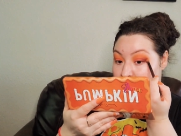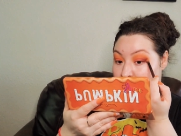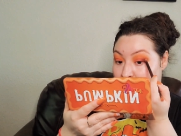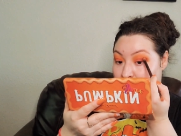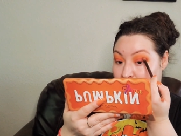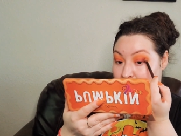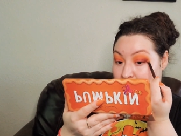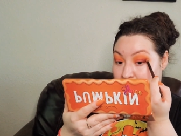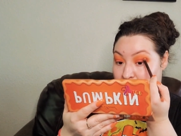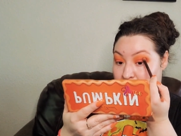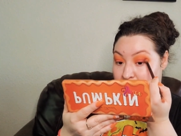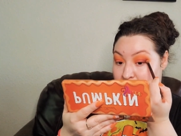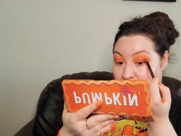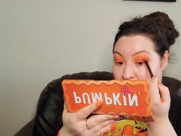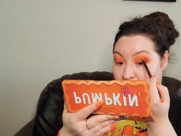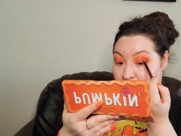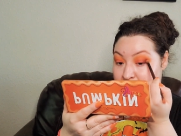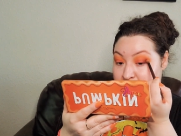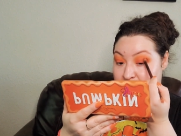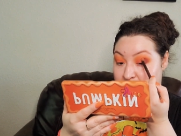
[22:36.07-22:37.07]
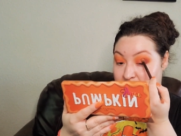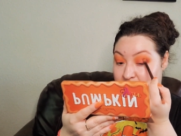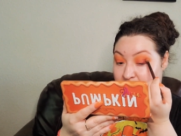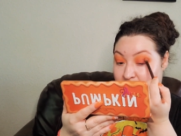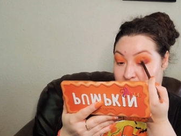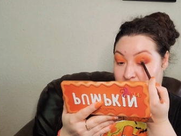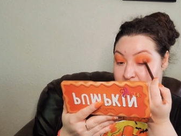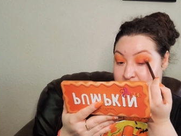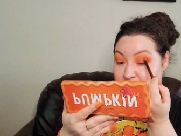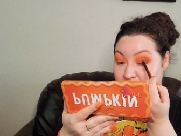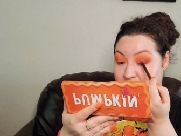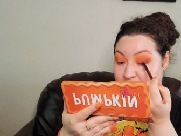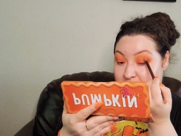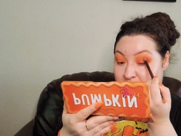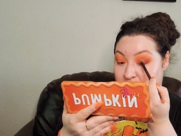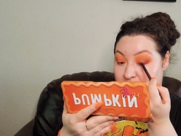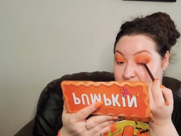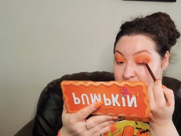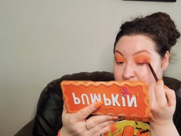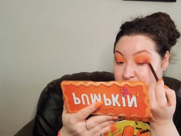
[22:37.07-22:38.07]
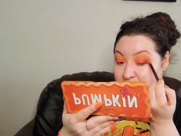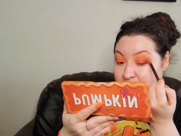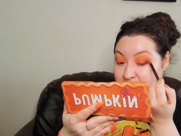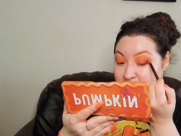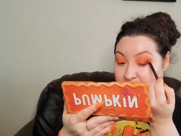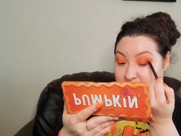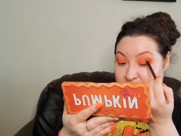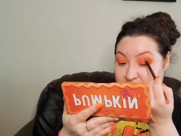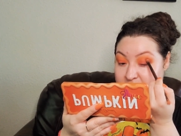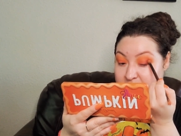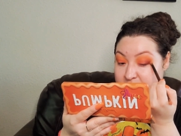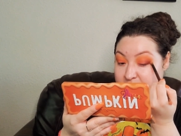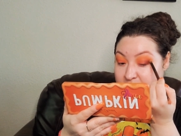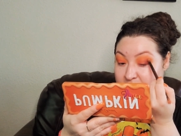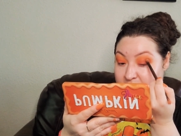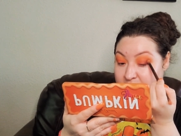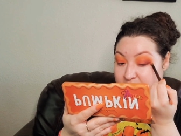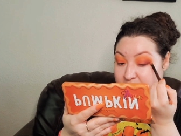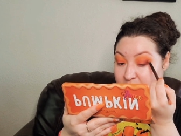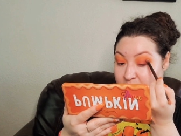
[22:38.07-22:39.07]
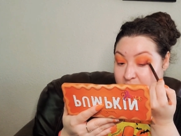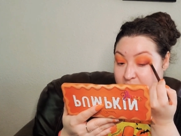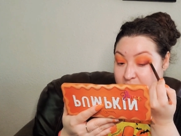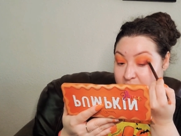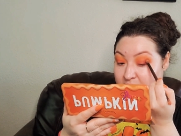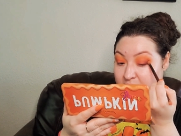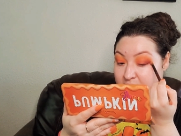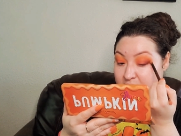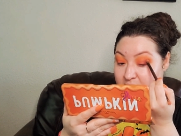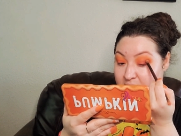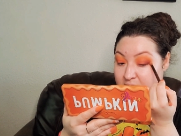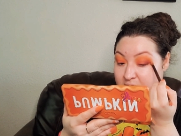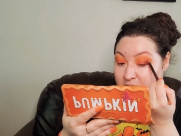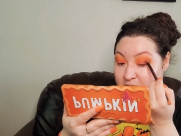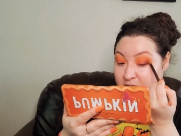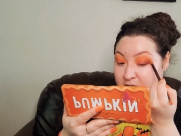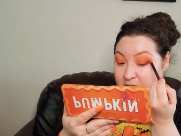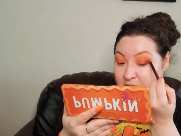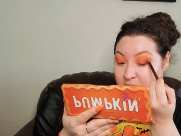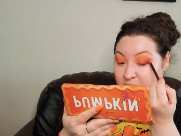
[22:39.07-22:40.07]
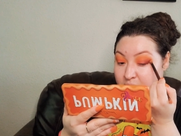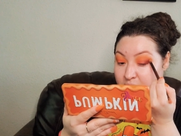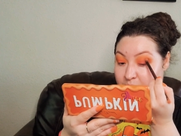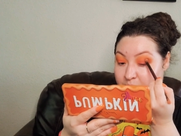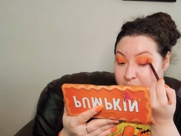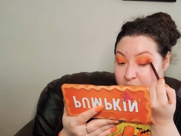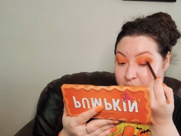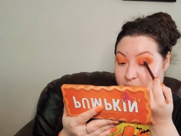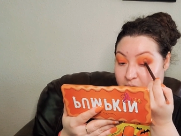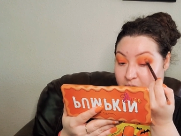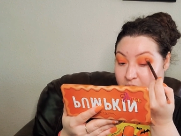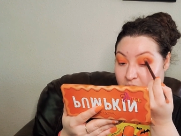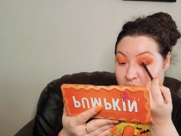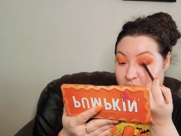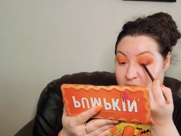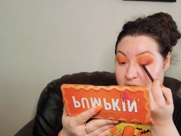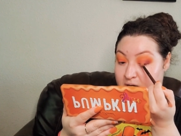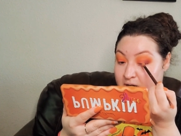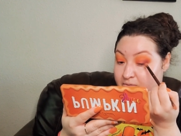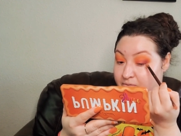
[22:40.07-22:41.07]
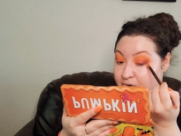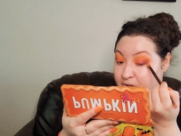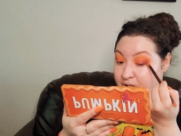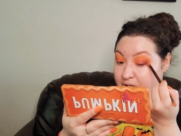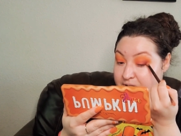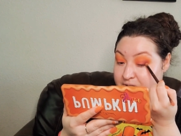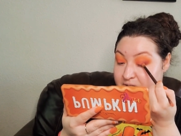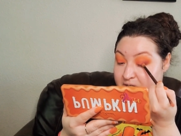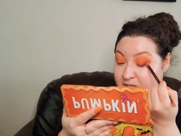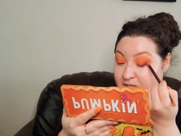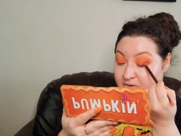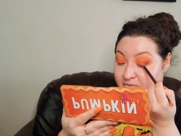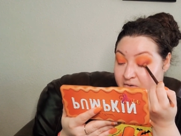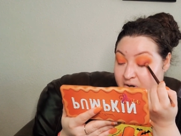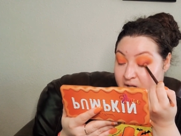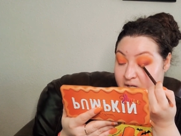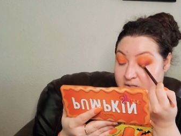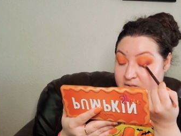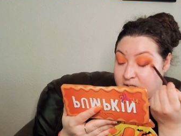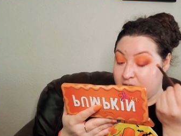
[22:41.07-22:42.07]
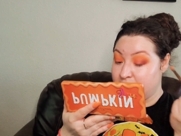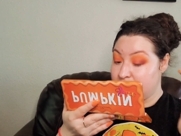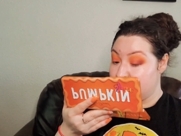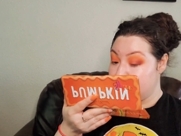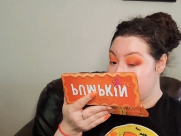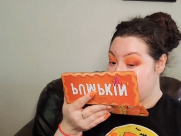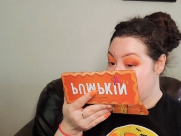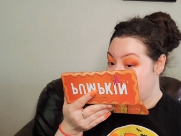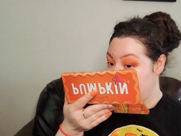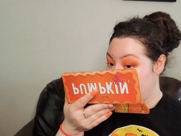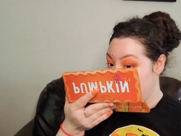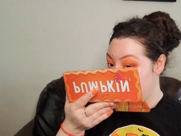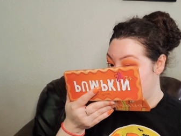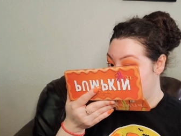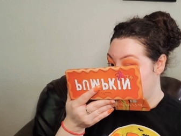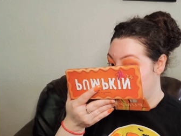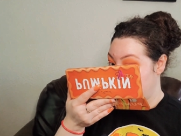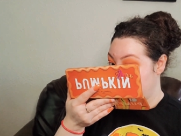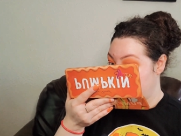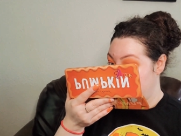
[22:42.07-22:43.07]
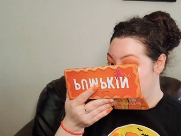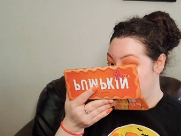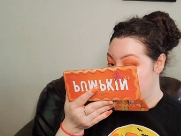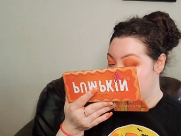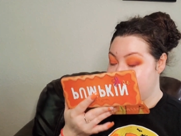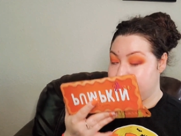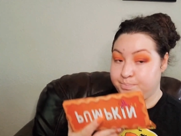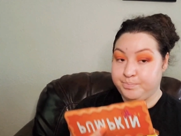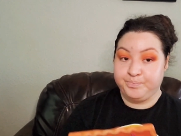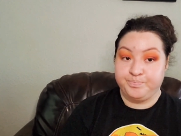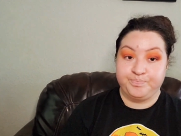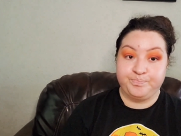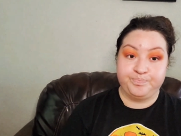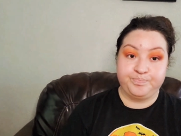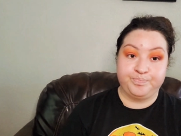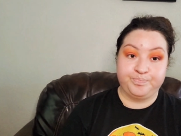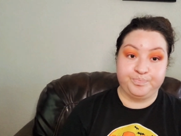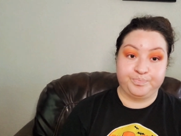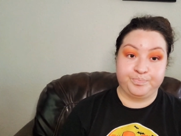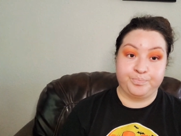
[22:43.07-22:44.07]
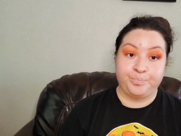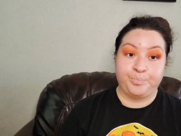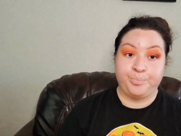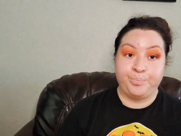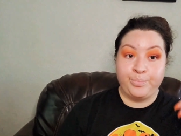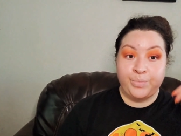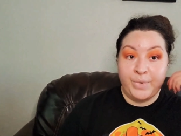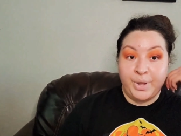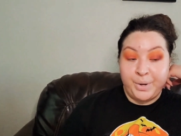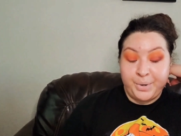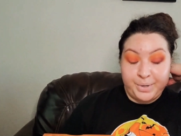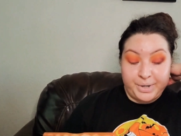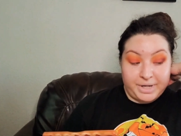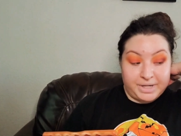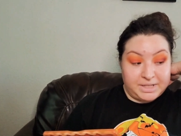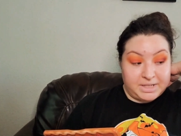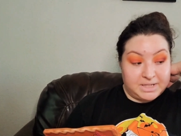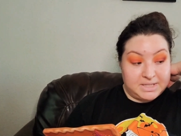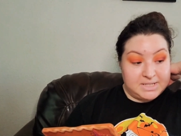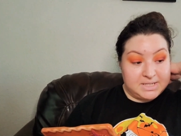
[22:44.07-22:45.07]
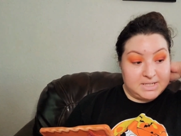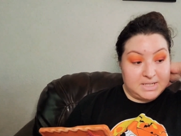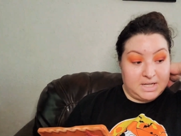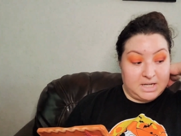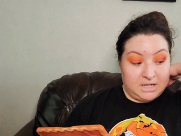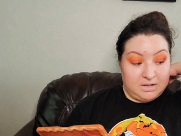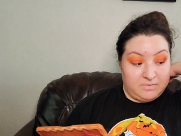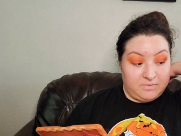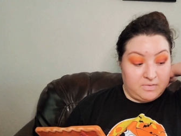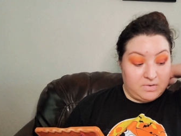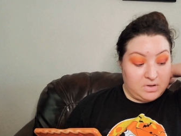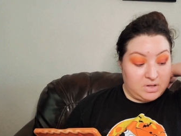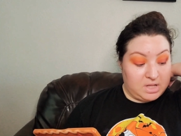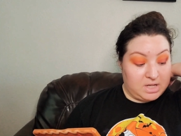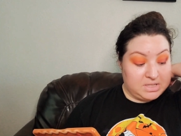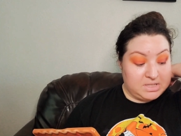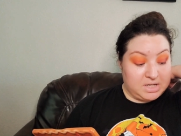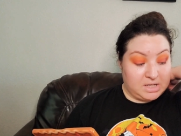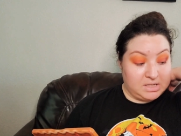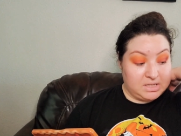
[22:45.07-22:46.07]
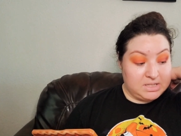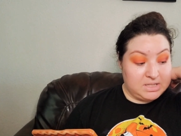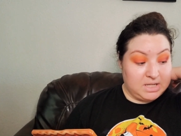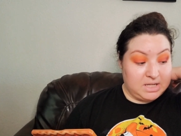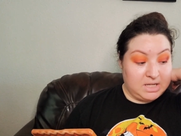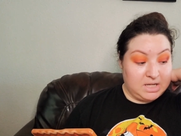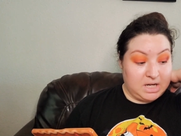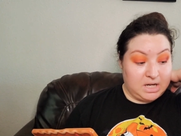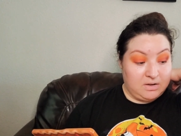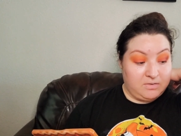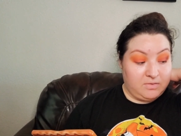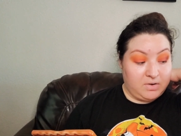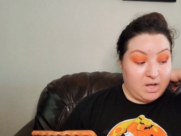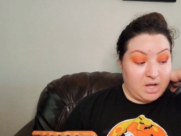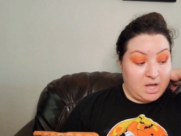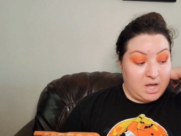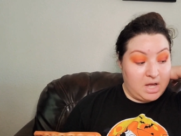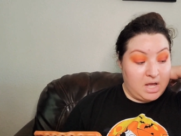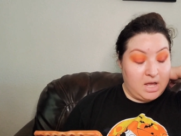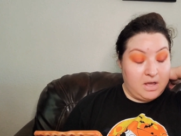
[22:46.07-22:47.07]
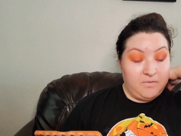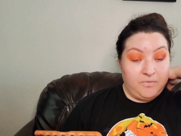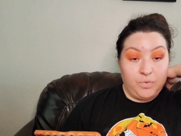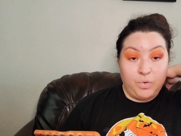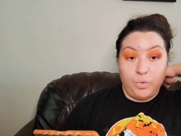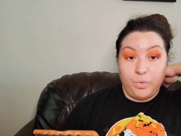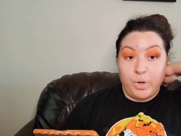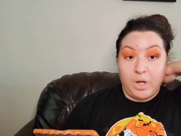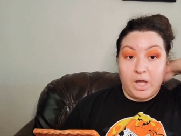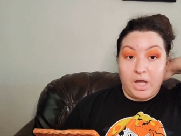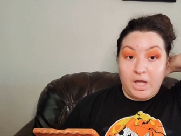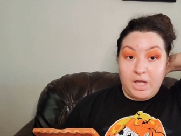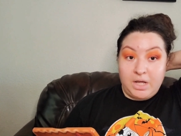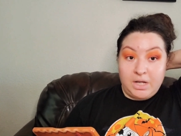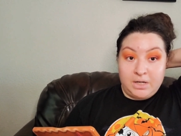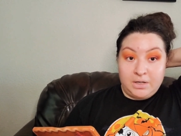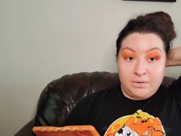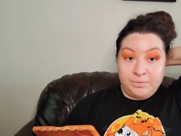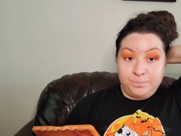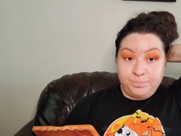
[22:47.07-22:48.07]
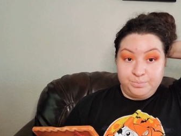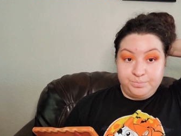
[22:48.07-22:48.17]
And I also like watching 90 Days the Other Way, where people go and live with their significant others in other countries. Like, that's love. That's honestly love. If you can